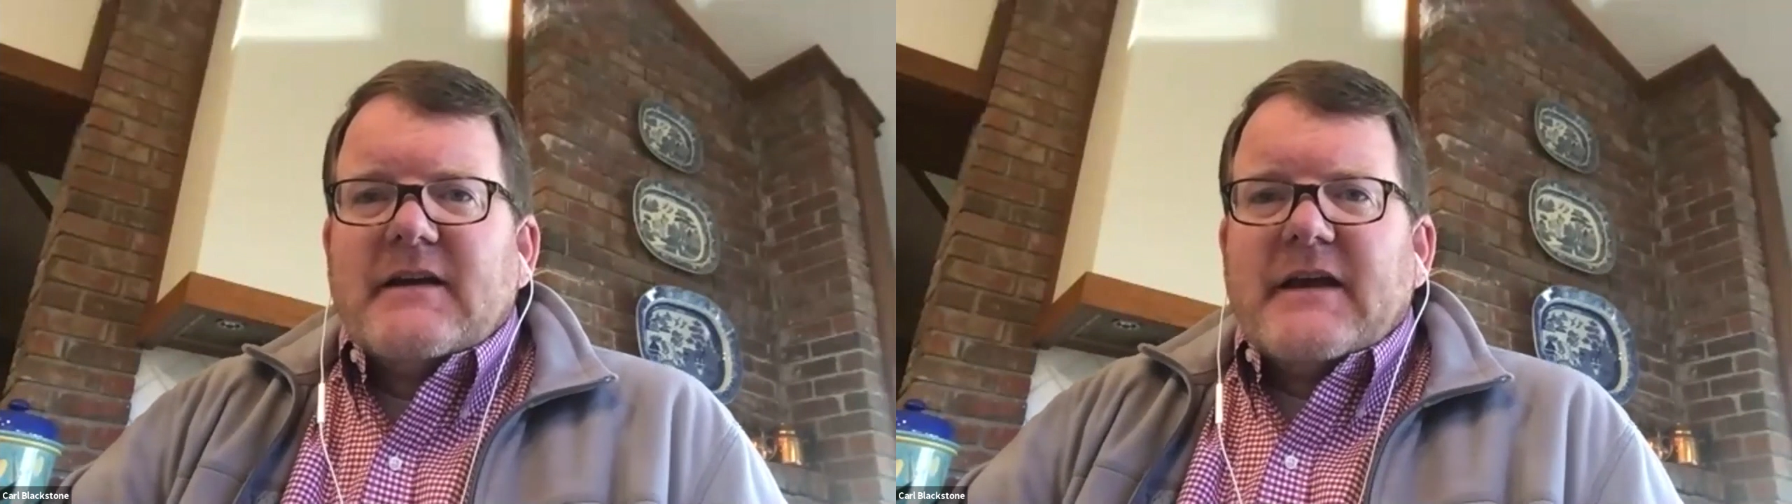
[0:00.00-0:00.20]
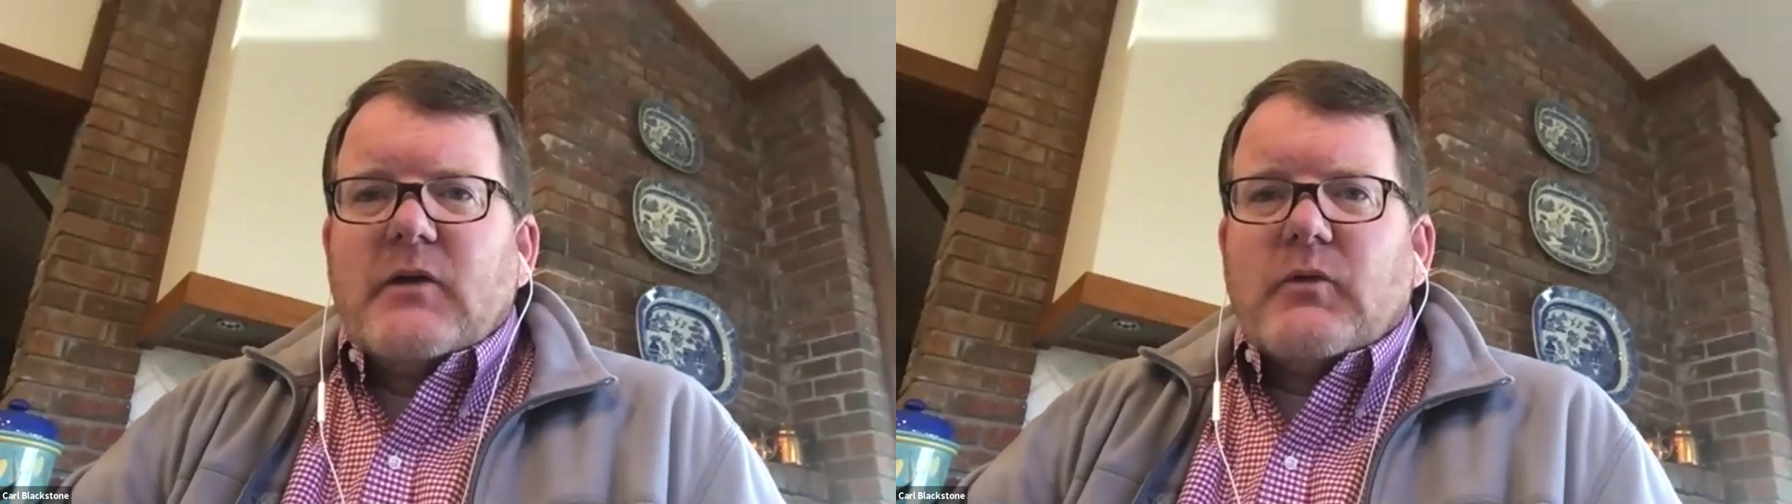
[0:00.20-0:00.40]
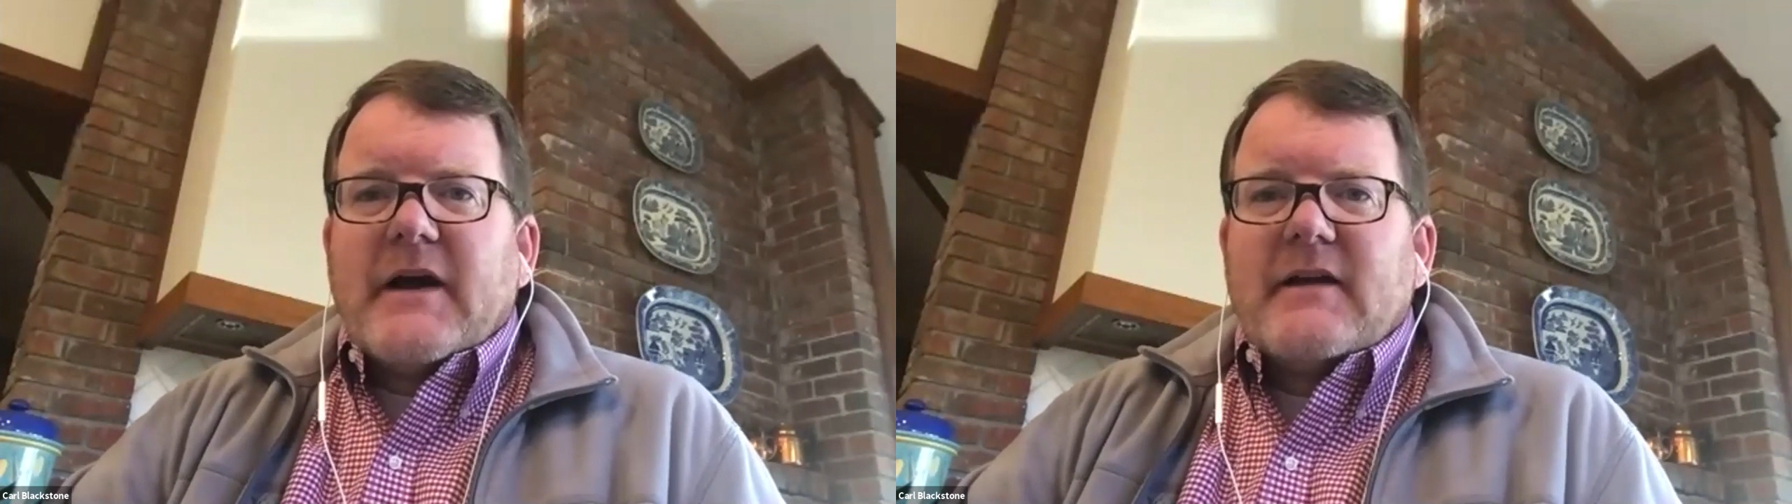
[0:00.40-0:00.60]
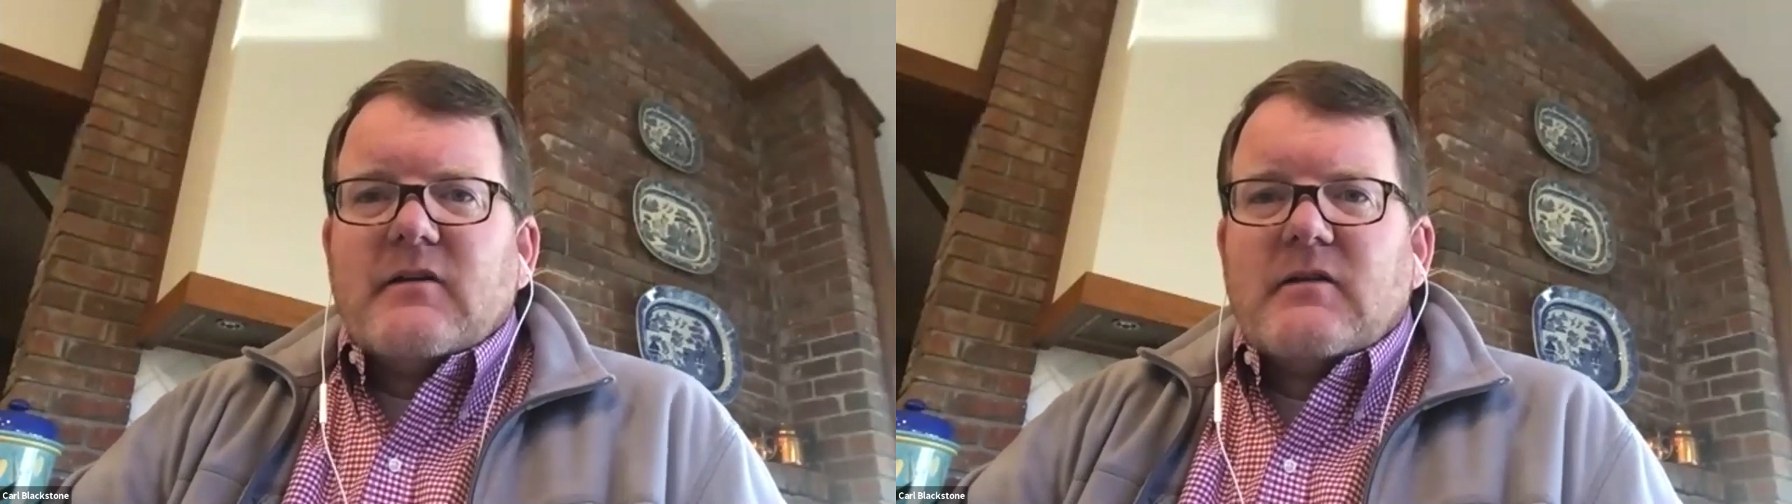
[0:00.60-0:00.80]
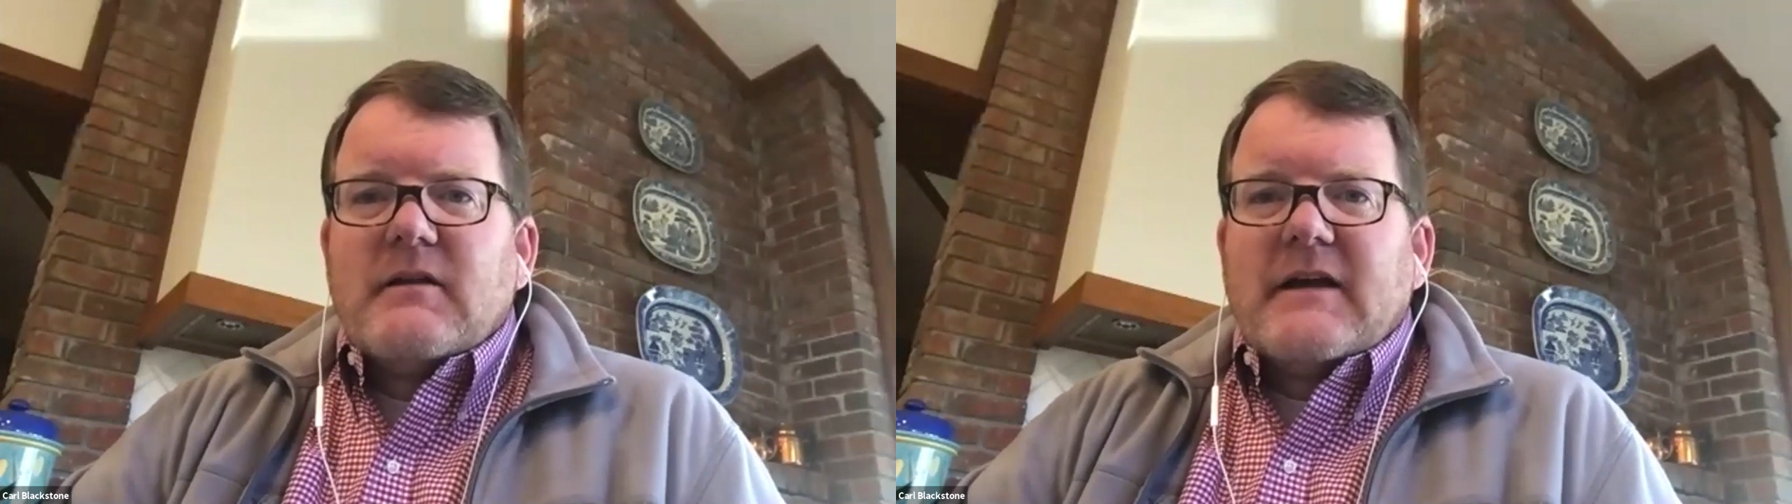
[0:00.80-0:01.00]
anyway,
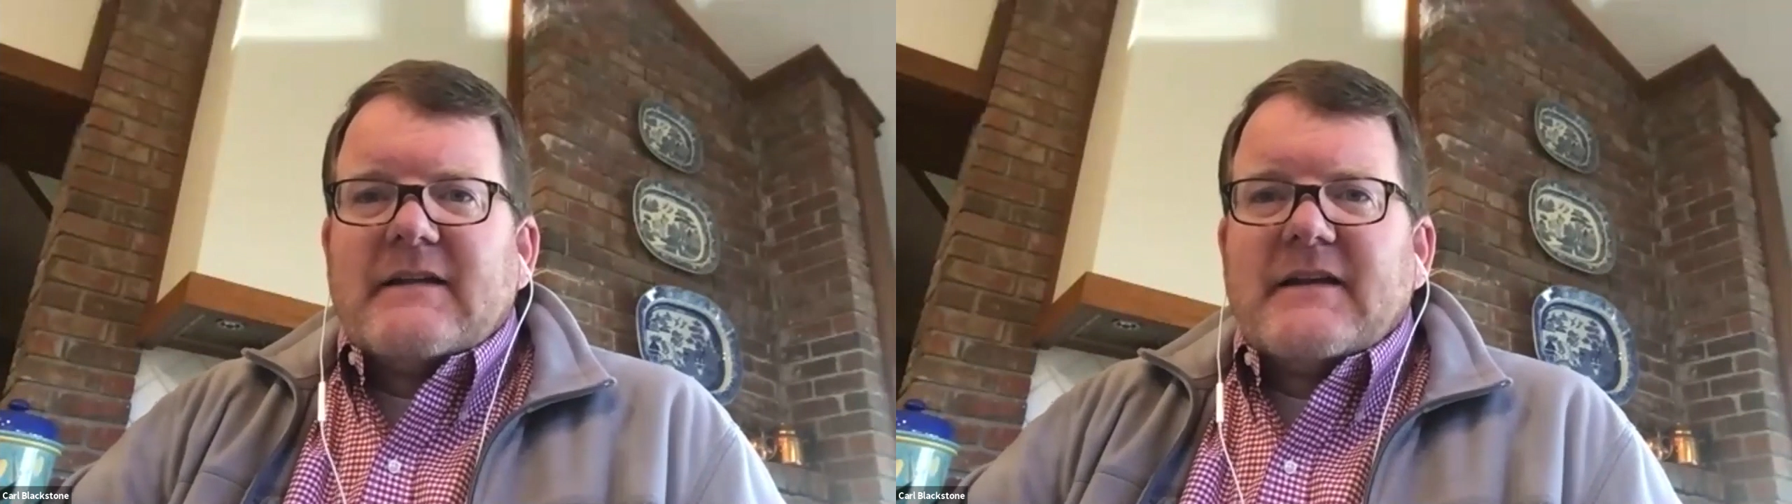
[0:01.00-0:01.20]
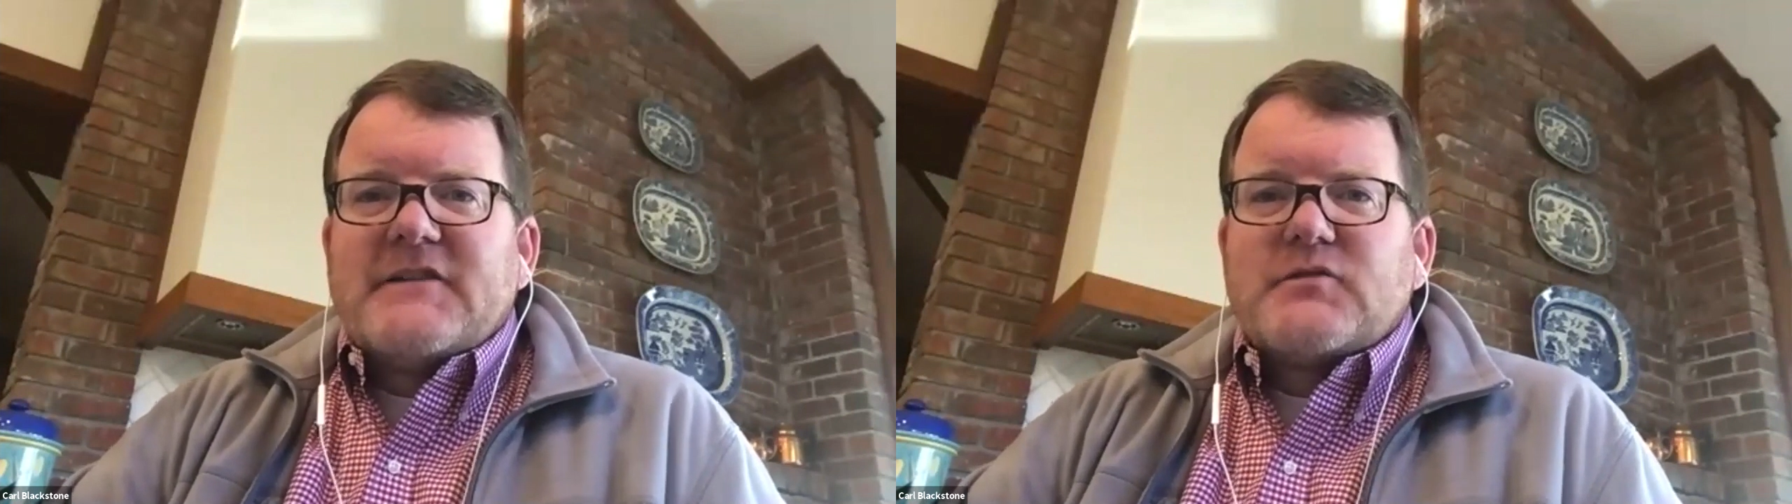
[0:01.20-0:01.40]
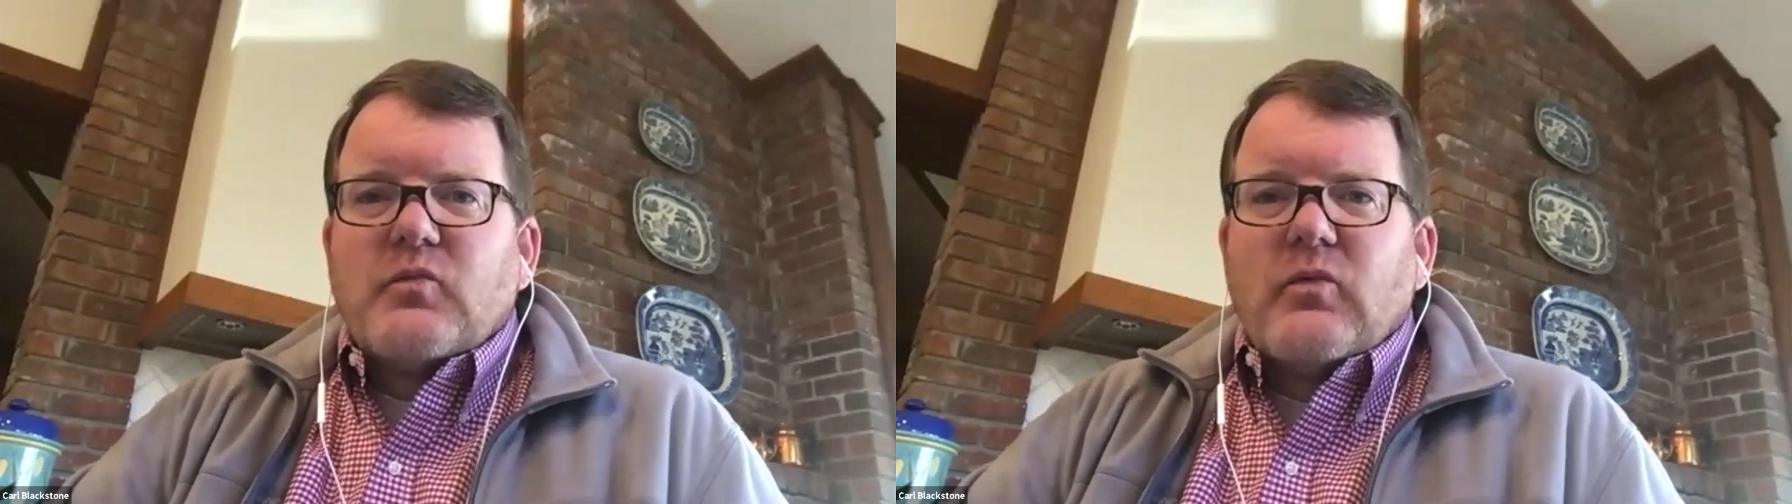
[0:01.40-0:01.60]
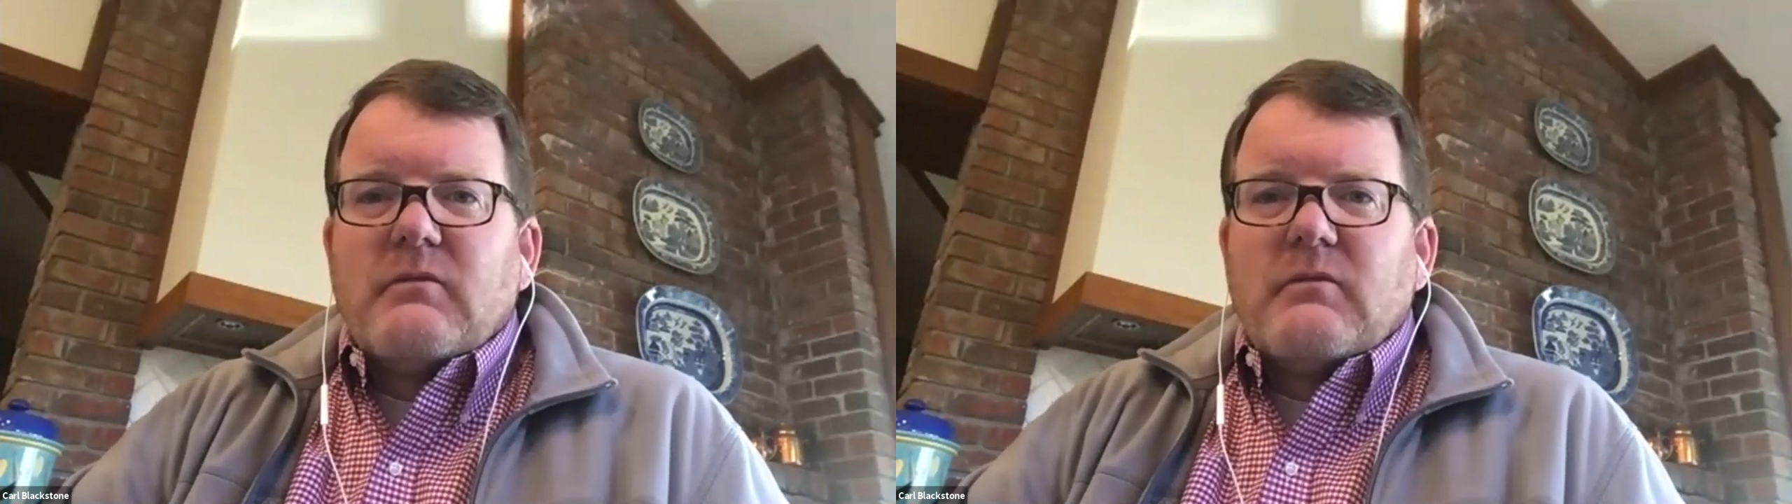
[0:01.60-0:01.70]
at least